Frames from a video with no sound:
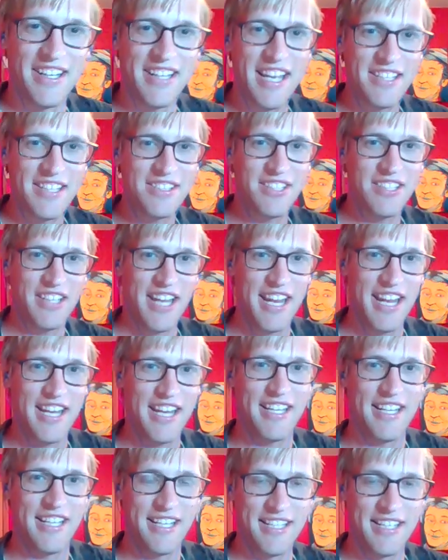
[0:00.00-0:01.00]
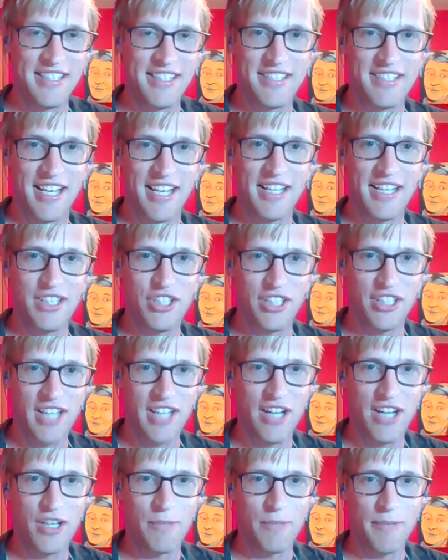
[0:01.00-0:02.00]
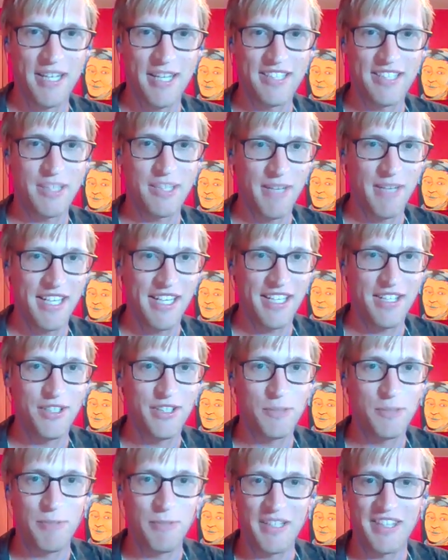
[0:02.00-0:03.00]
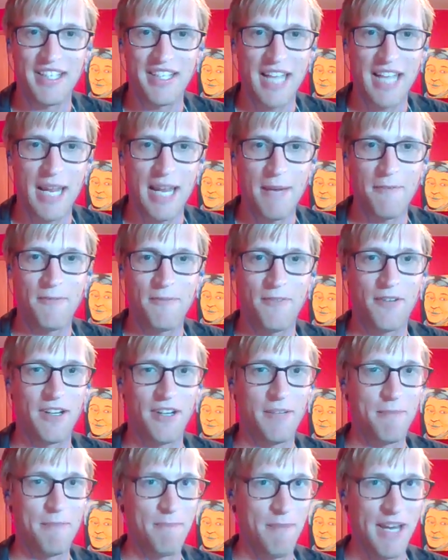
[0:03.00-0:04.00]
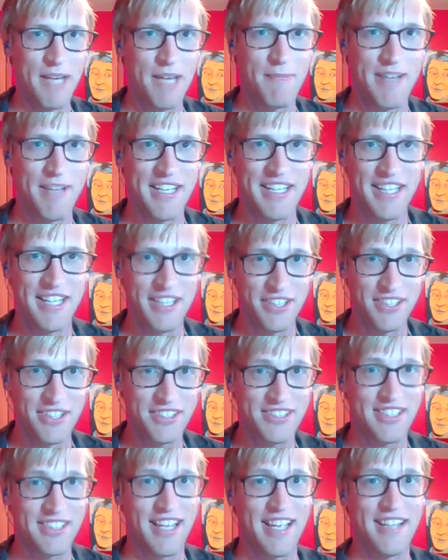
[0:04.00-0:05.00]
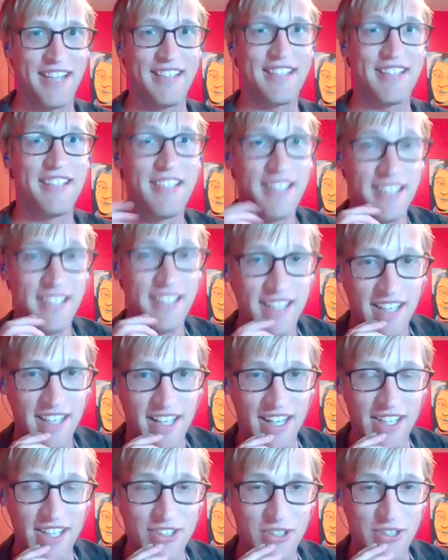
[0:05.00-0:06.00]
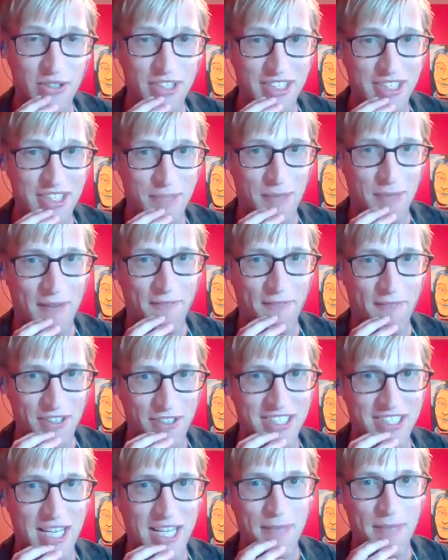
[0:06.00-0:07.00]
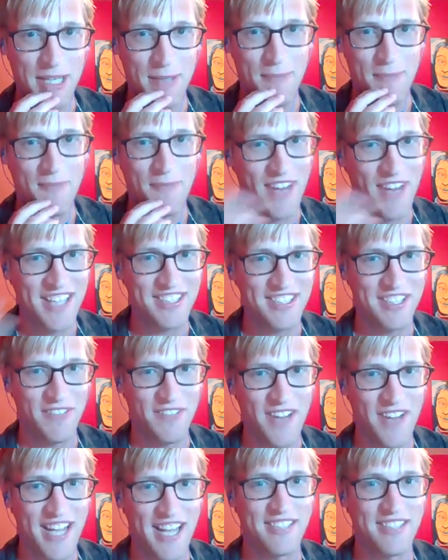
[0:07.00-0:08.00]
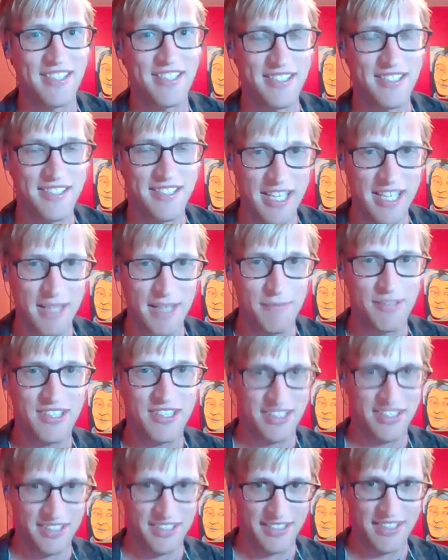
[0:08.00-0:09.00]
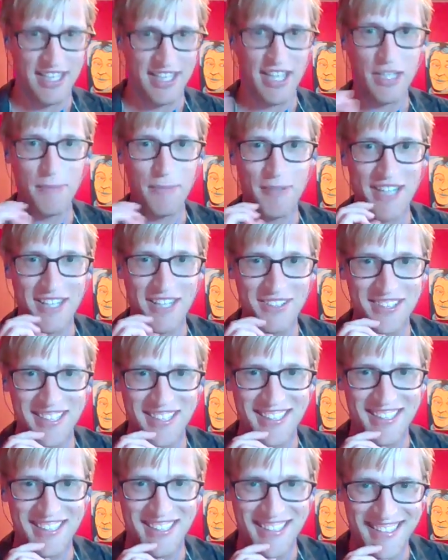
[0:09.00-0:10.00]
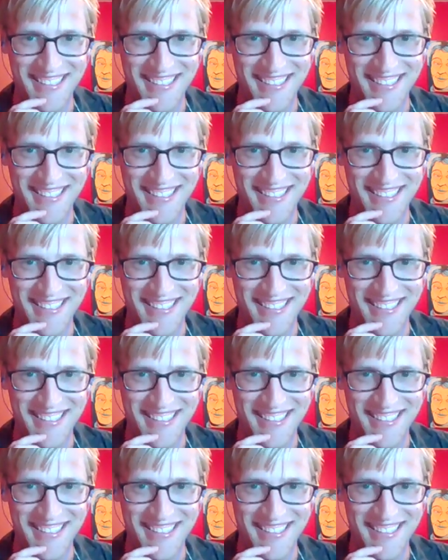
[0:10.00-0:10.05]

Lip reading: guest today is a Chicago-based comedian who's been in the game for many, many years. And also, this is my first time meeting him face to face. It's Tim. How do you pronounce it?